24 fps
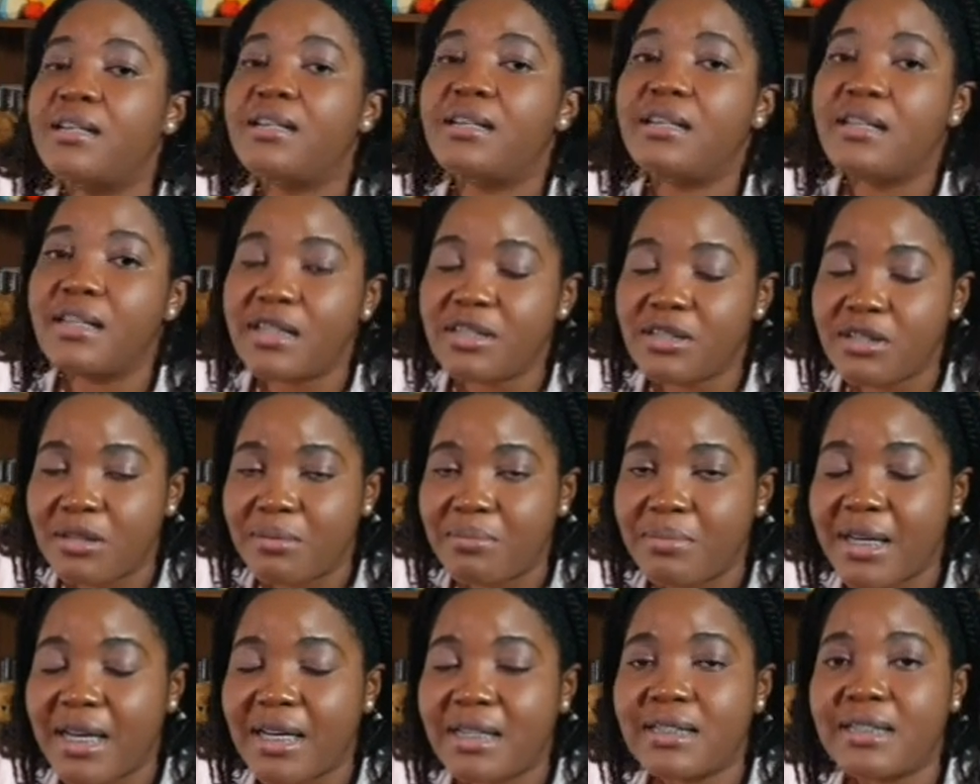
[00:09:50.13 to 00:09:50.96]
they should
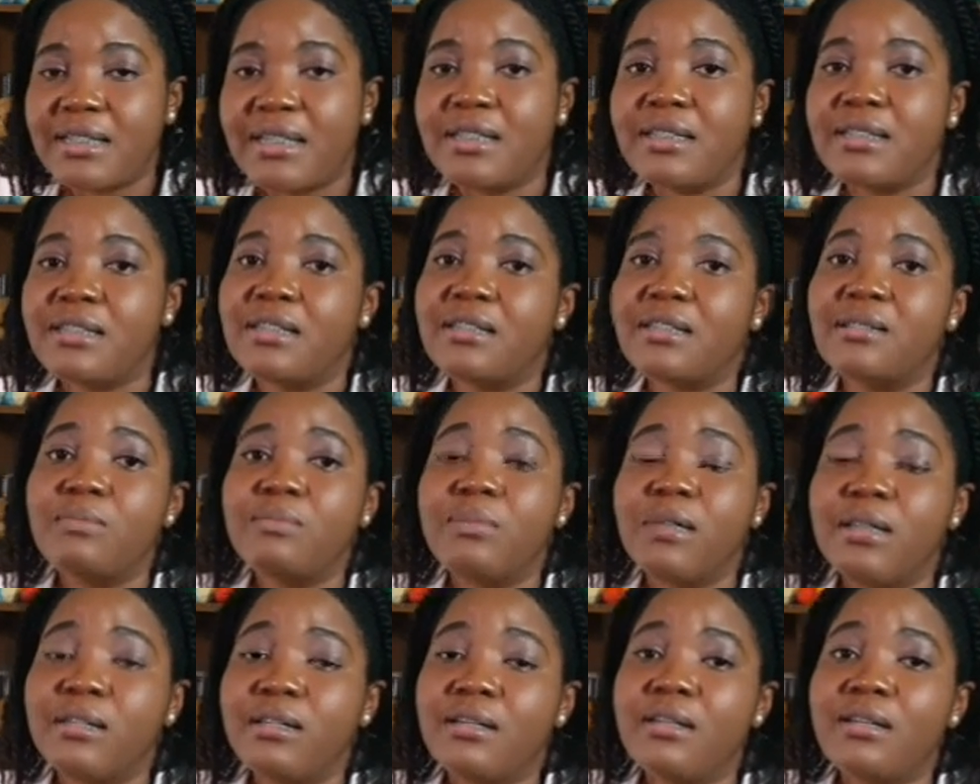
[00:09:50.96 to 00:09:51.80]
be assessed as
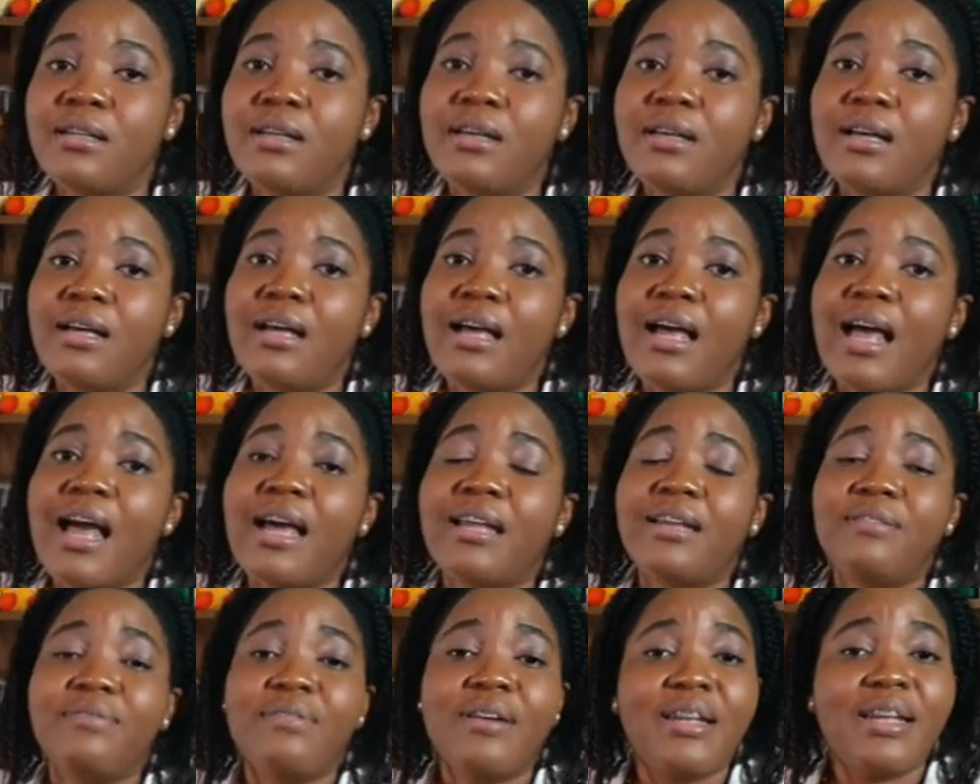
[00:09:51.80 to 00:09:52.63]
well. And
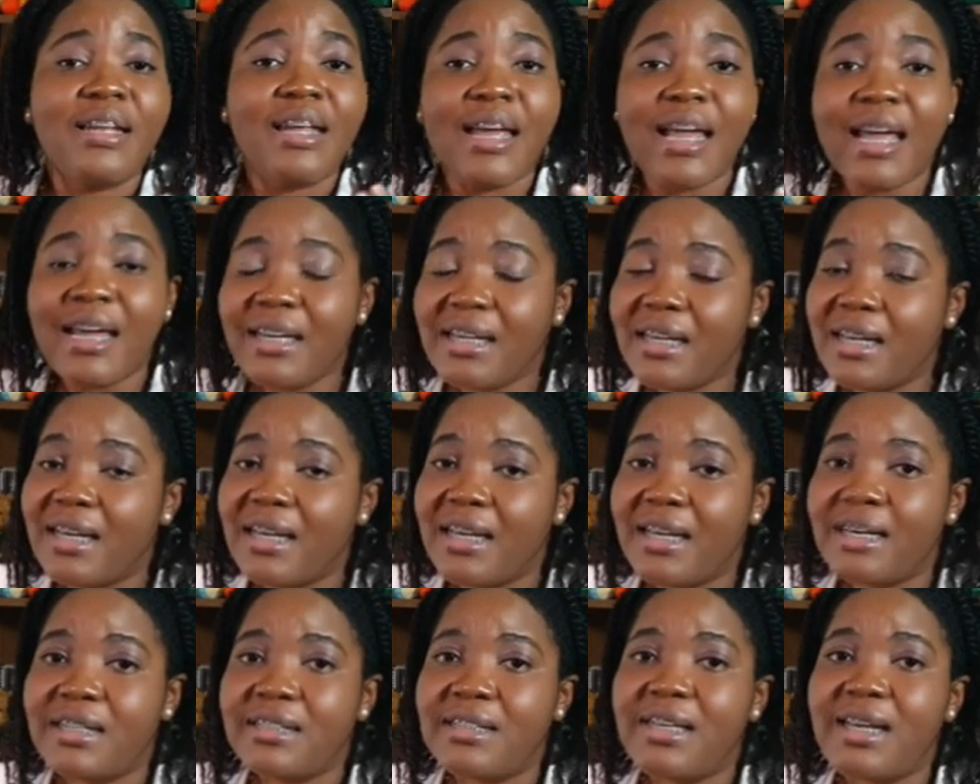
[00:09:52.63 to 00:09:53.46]
if at
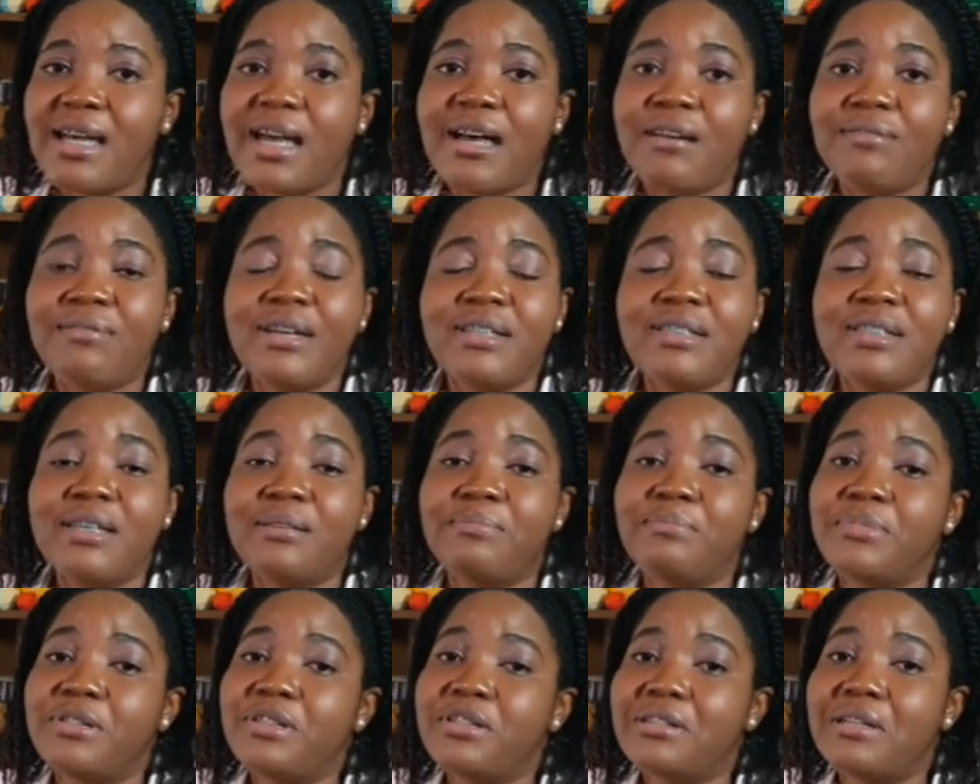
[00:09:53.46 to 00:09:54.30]
any age they have a
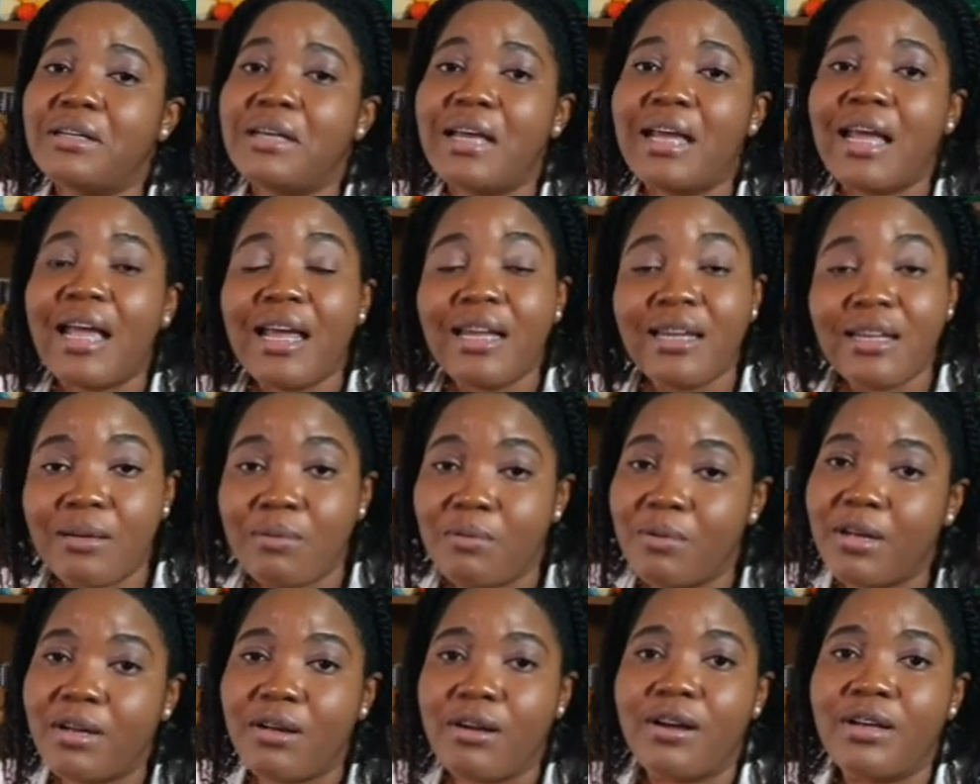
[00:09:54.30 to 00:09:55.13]
temperature
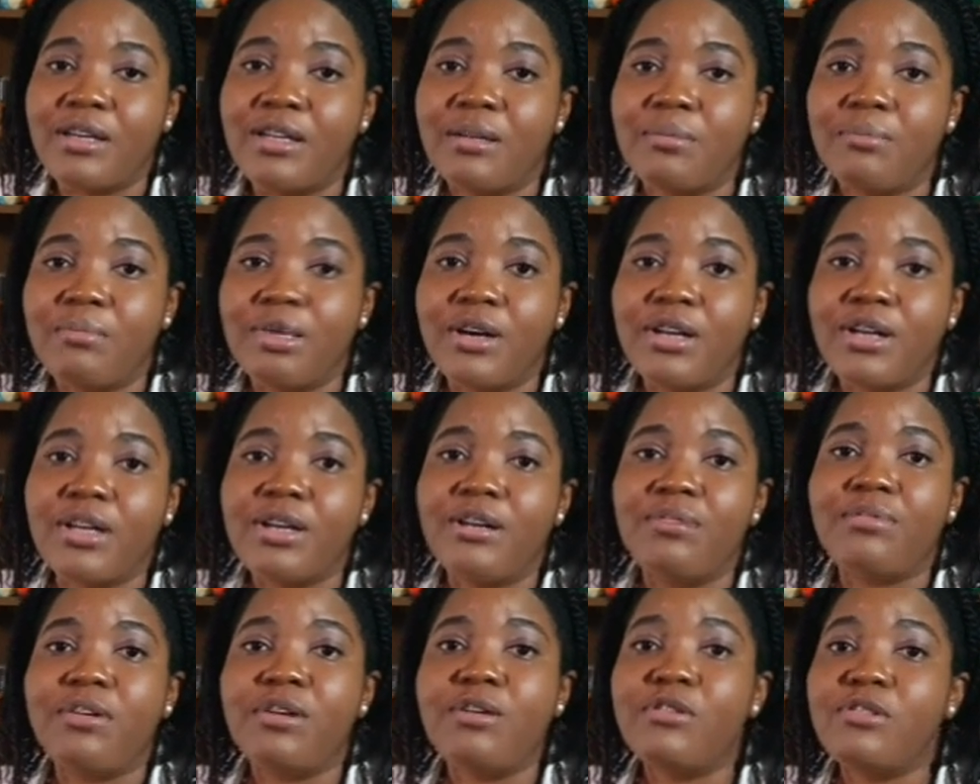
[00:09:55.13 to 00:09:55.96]
anywhere on the body of
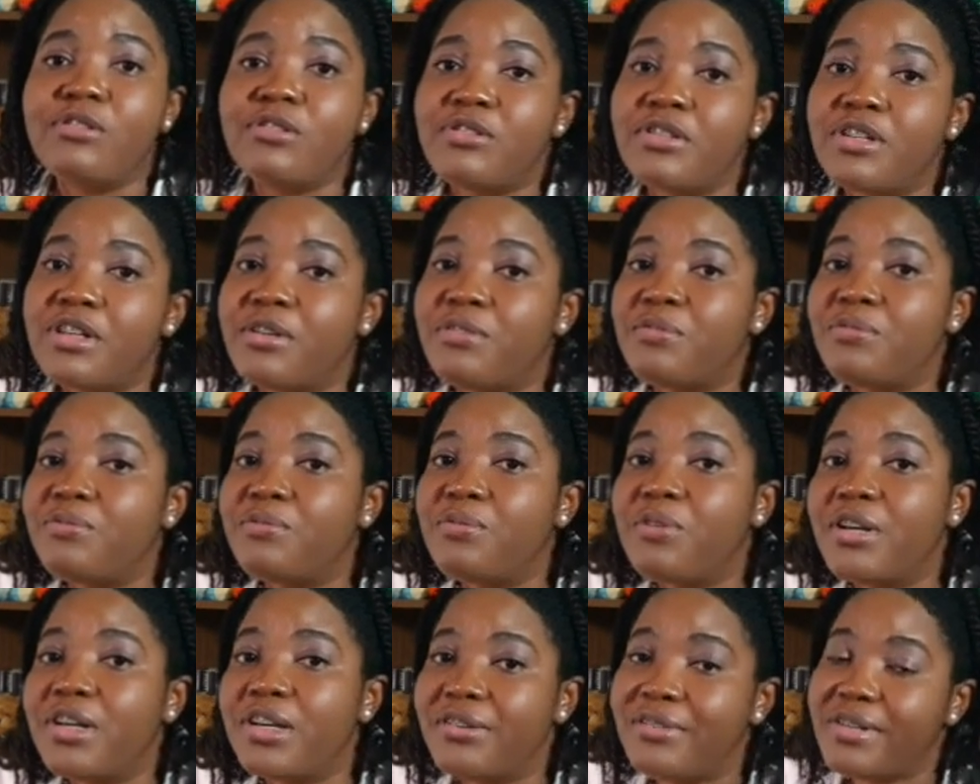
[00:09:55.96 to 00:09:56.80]

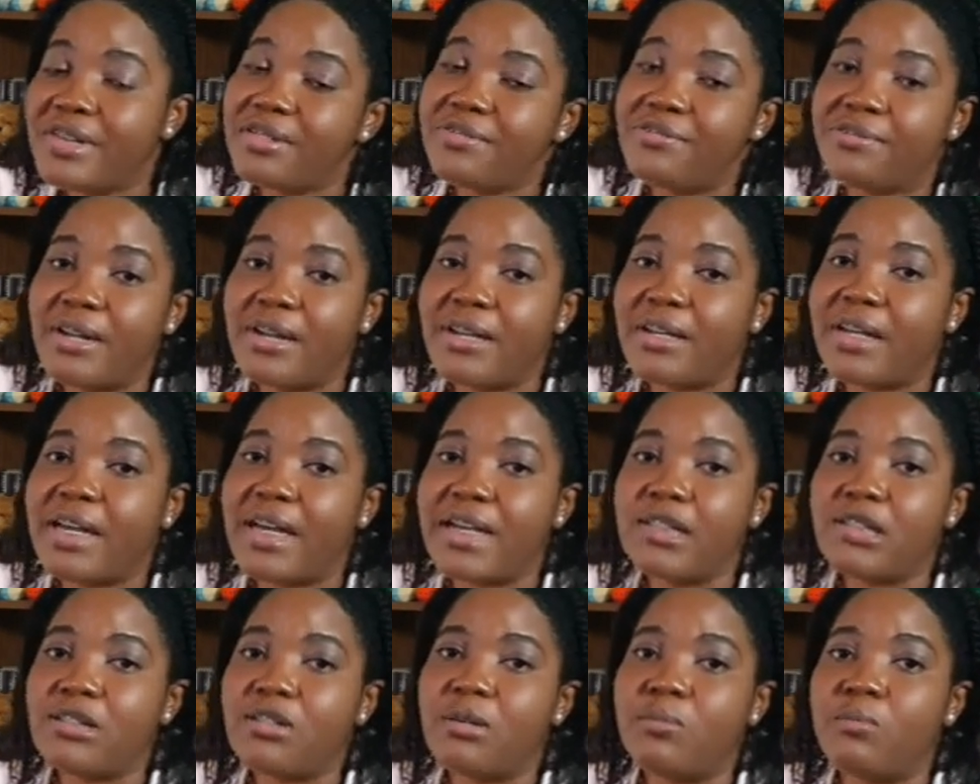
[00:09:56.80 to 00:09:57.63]
104 degrees
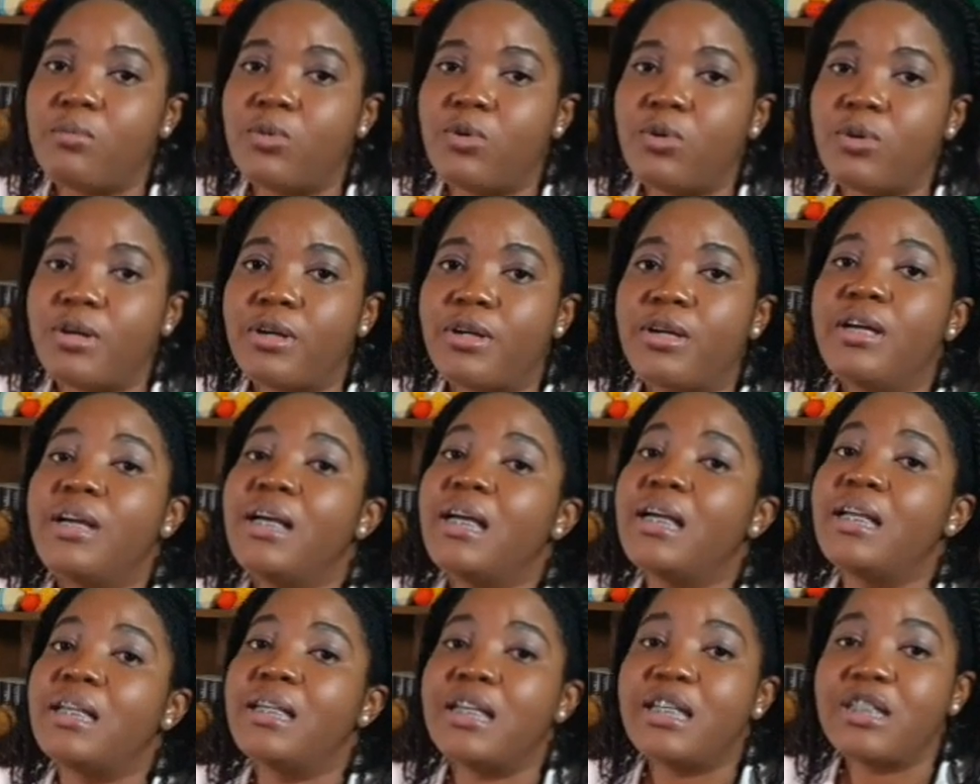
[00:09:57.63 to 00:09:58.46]
Fahrenheit or more,
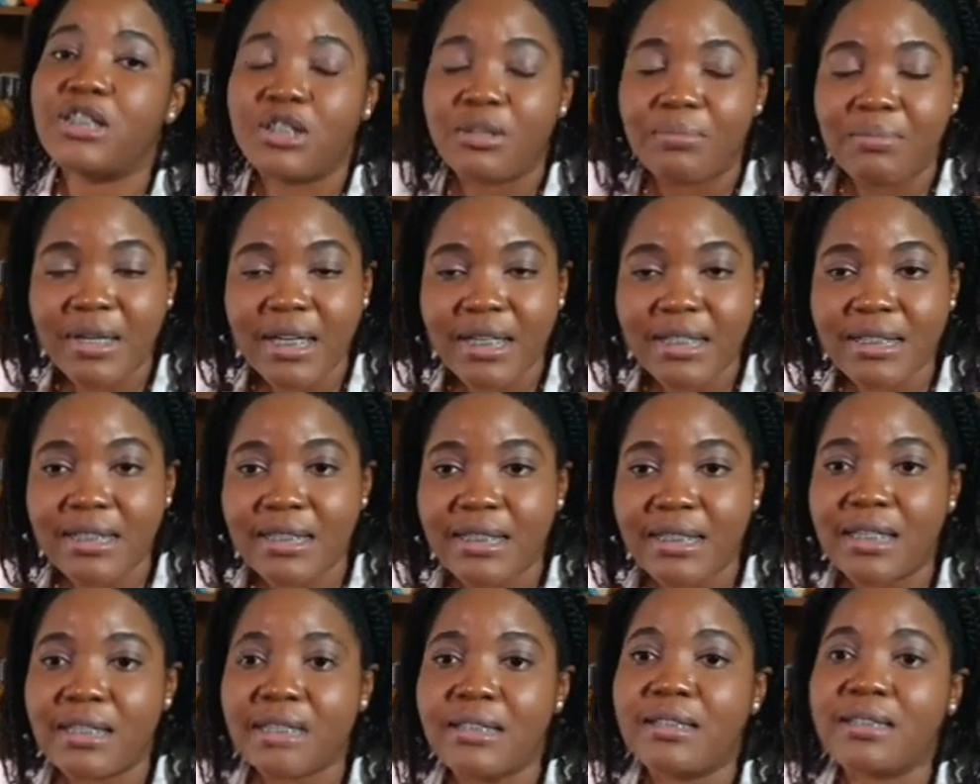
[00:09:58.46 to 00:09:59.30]
they should be
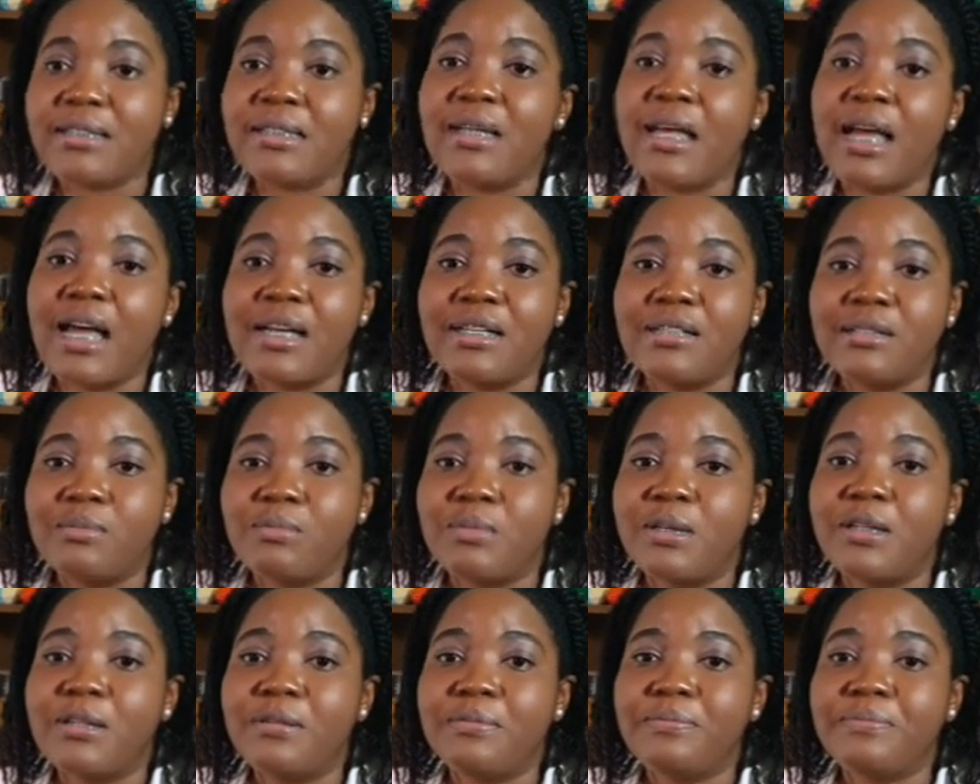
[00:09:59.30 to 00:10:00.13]
assessed as well.